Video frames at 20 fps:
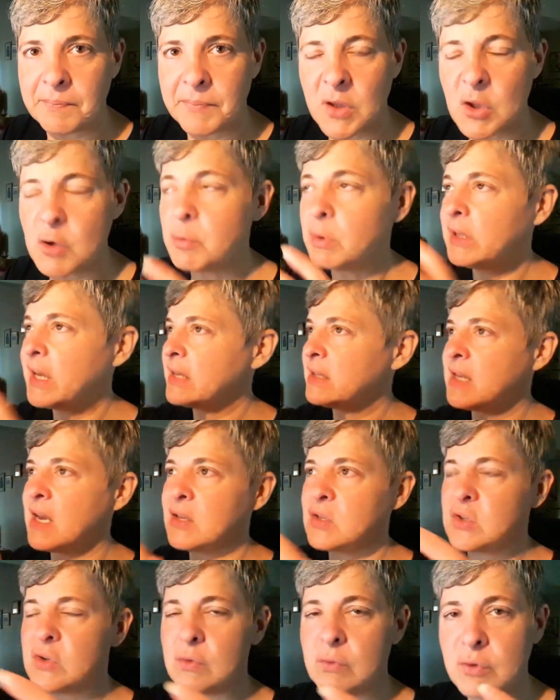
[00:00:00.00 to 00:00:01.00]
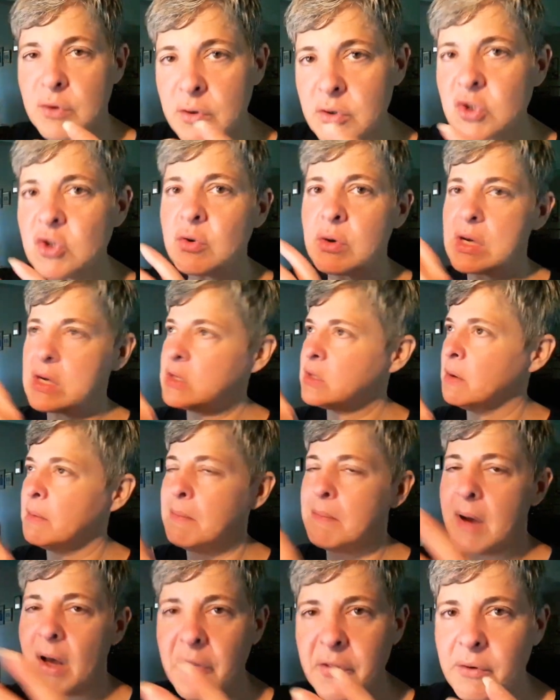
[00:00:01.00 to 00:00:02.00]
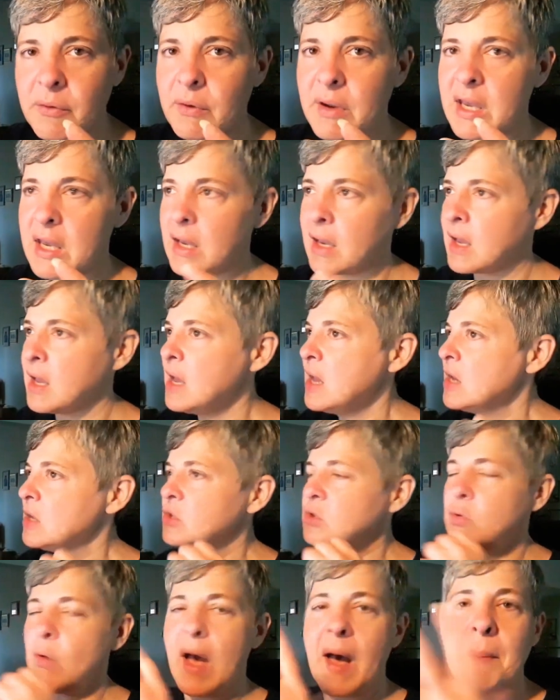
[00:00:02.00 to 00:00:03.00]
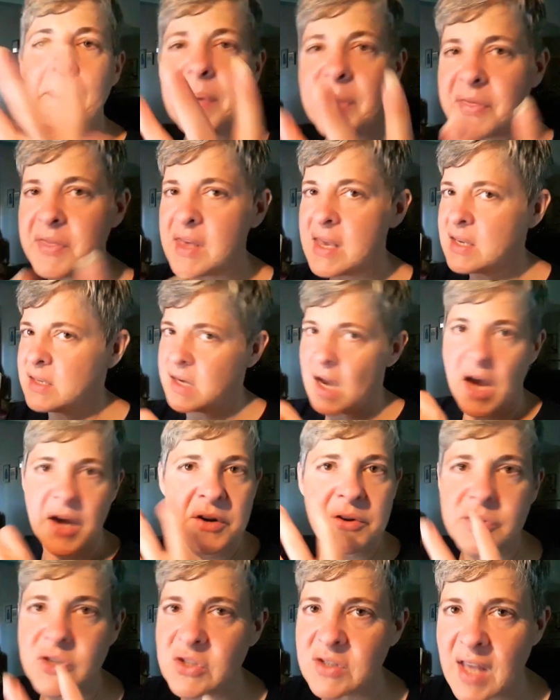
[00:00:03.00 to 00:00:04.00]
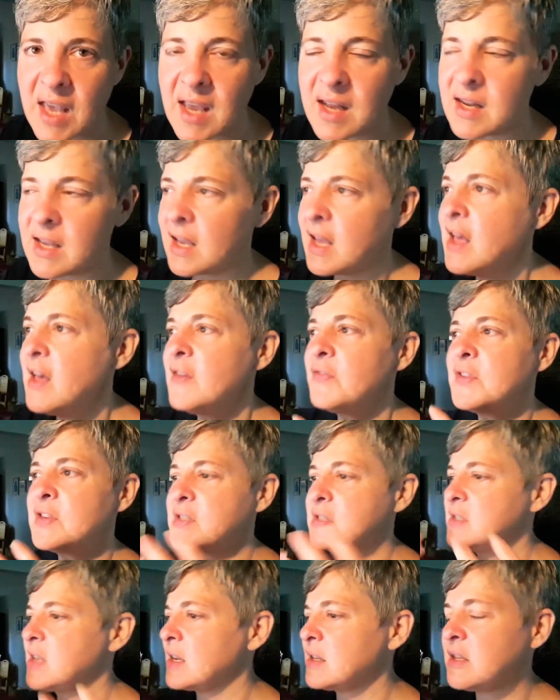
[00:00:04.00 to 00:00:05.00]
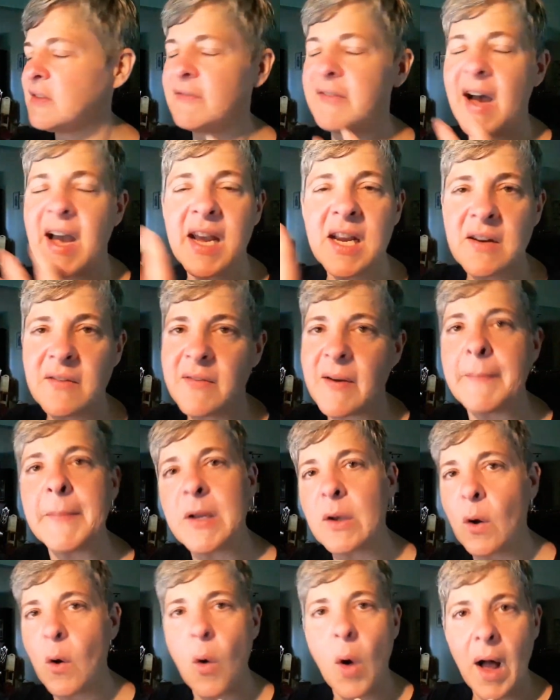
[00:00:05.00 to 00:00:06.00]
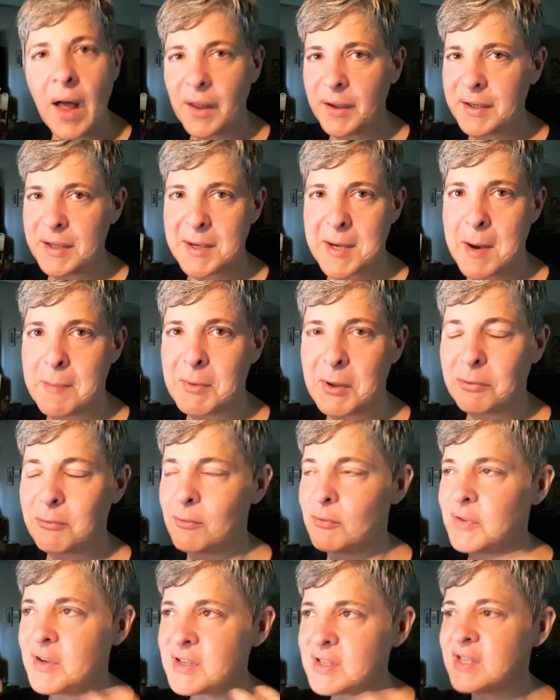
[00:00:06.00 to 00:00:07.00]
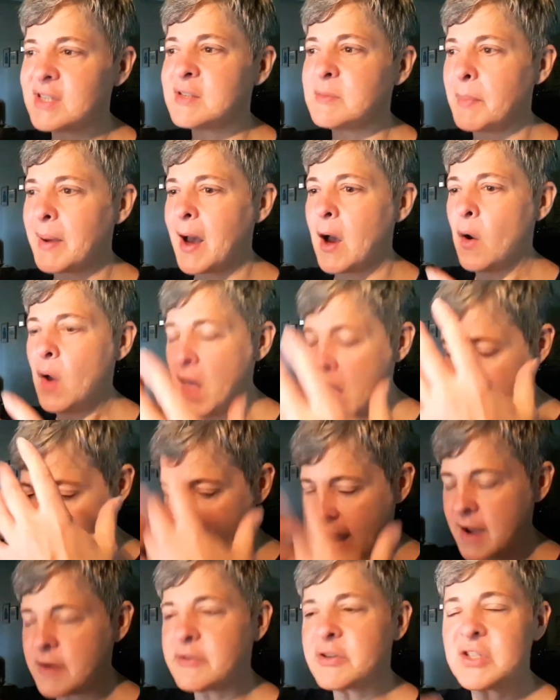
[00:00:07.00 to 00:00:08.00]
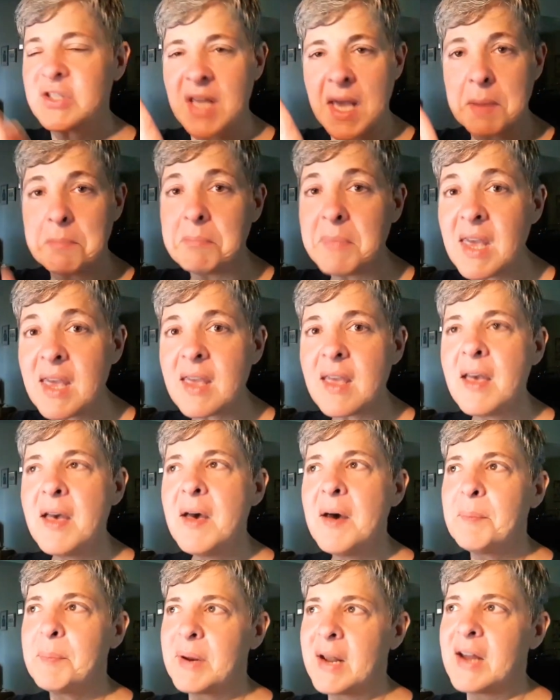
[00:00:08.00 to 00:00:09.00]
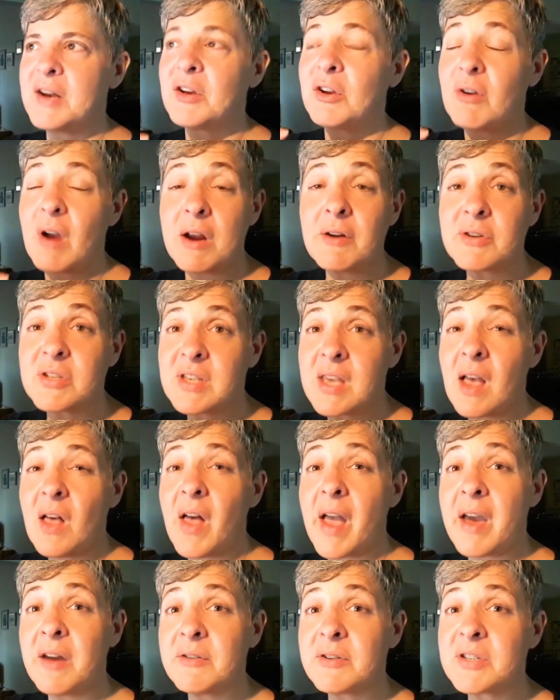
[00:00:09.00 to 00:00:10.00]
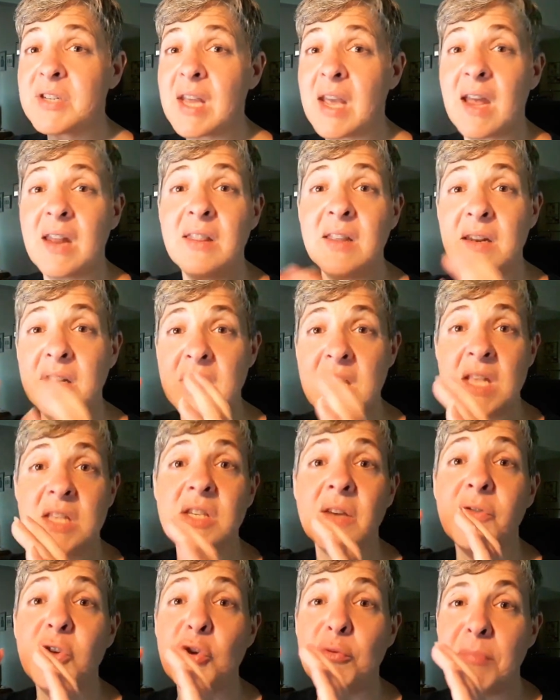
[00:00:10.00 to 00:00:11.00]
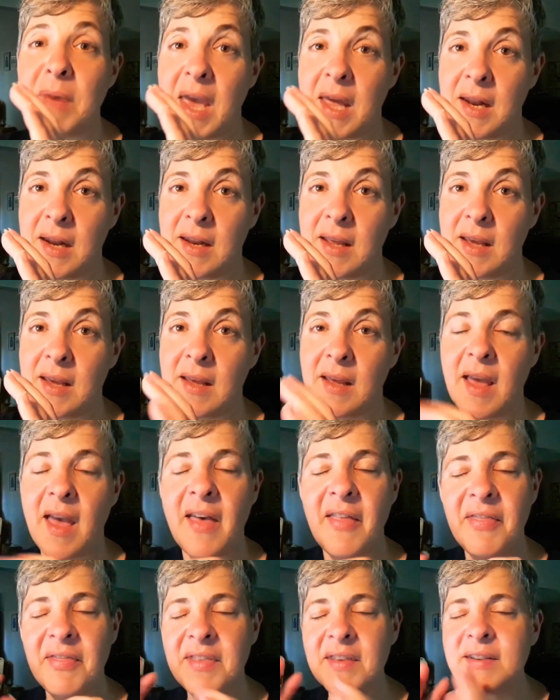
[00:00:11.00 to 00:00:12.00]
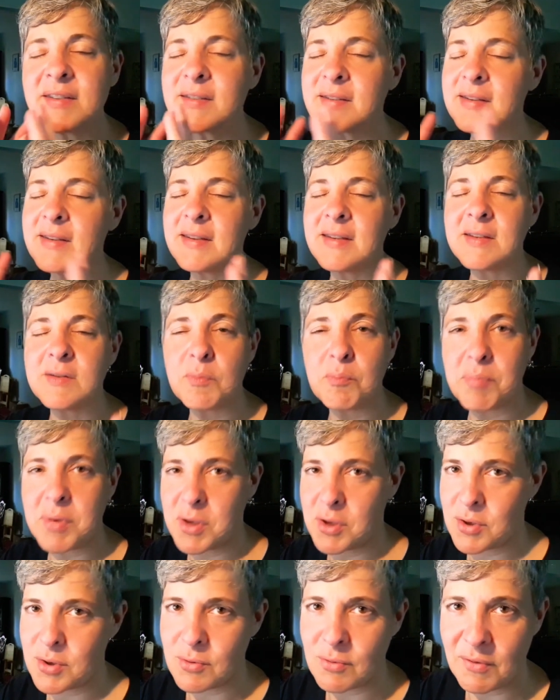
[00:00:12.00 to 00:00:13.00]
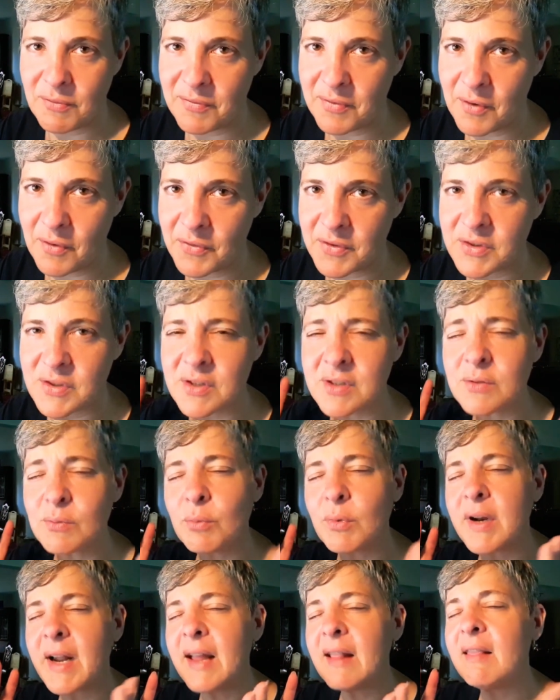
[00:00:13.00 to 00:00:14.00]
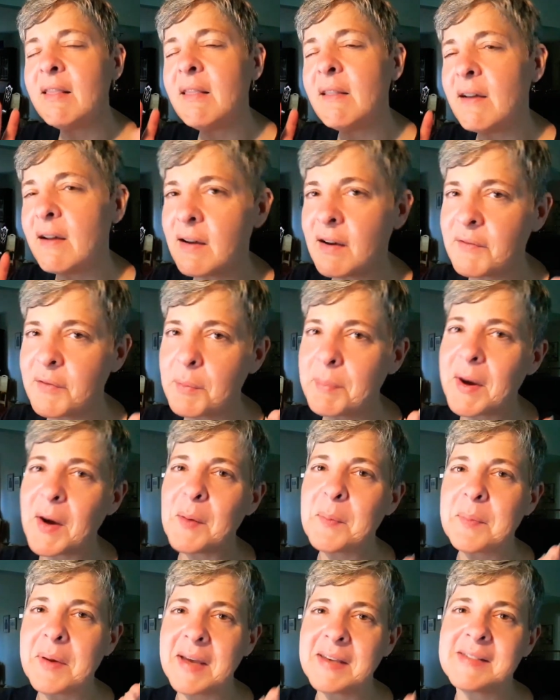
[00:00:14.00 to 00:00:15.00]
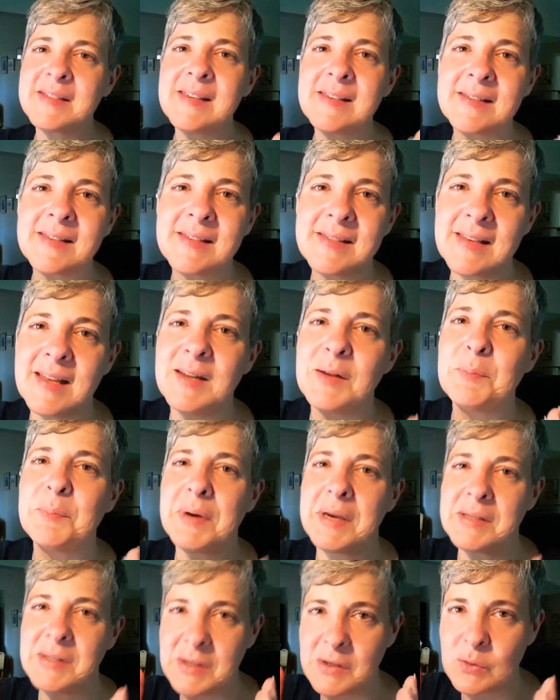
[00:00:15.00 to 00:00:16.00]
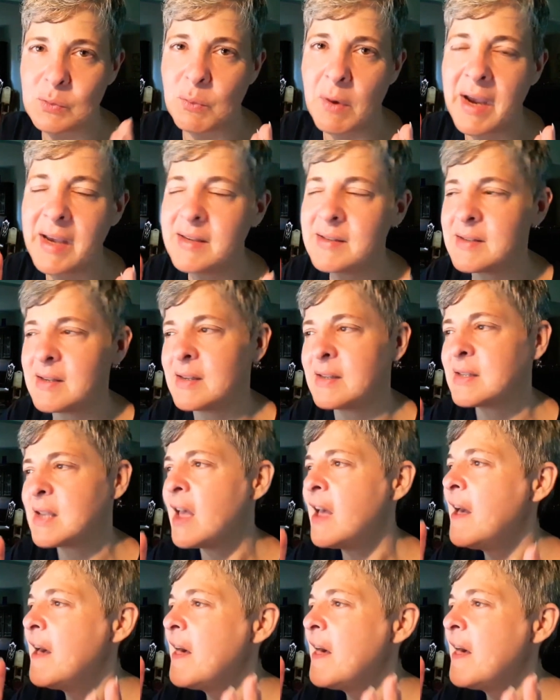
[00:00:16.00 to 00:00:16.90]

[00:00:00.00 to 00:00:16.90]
You relate that to nurturing, to mothering, to empathy, to understanding. This is that divine feminine quality coming through. This is about, I understand me, but on a greater scale, I understand the needs of humanity. And this is beautiful. This is what I love about Pisces Ascendant, Pisces Risings.